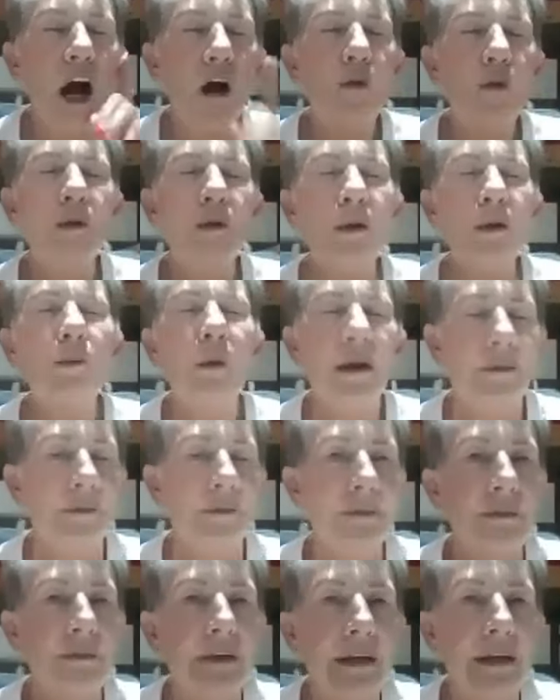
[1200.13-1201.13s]
only
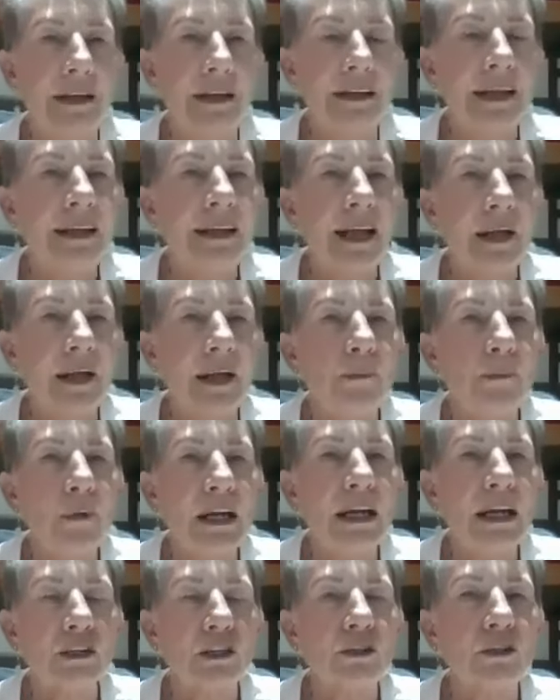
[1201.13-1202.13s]
one that can
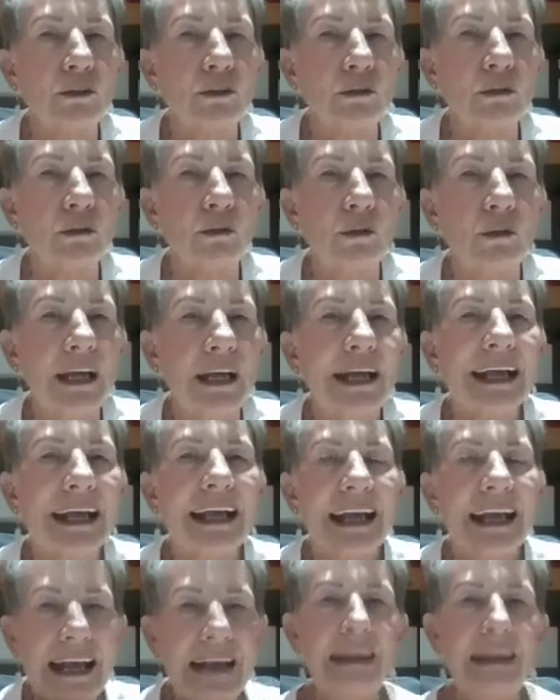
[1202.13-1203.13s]
bring us through
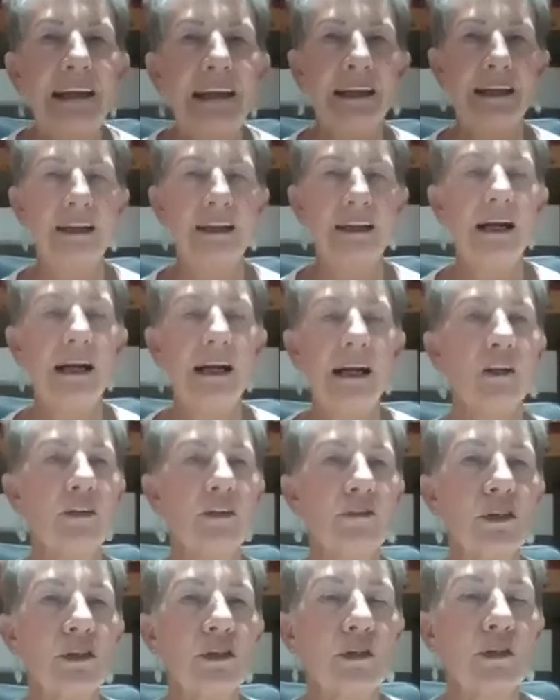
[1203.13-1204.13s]
any kind of
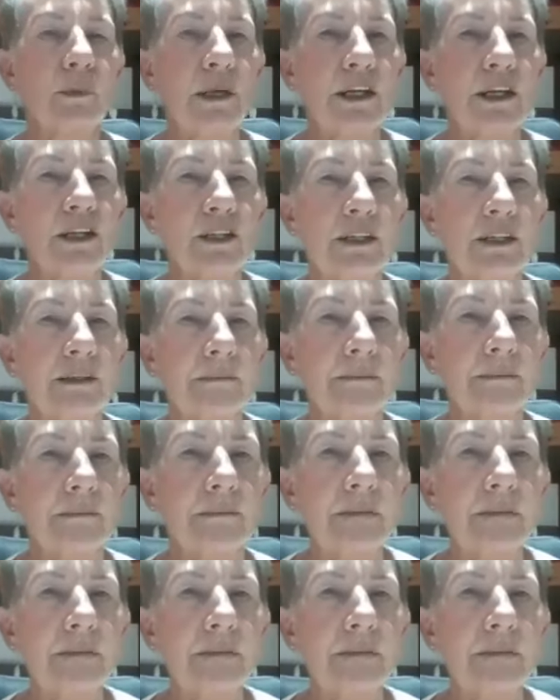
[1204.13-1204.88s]
situation.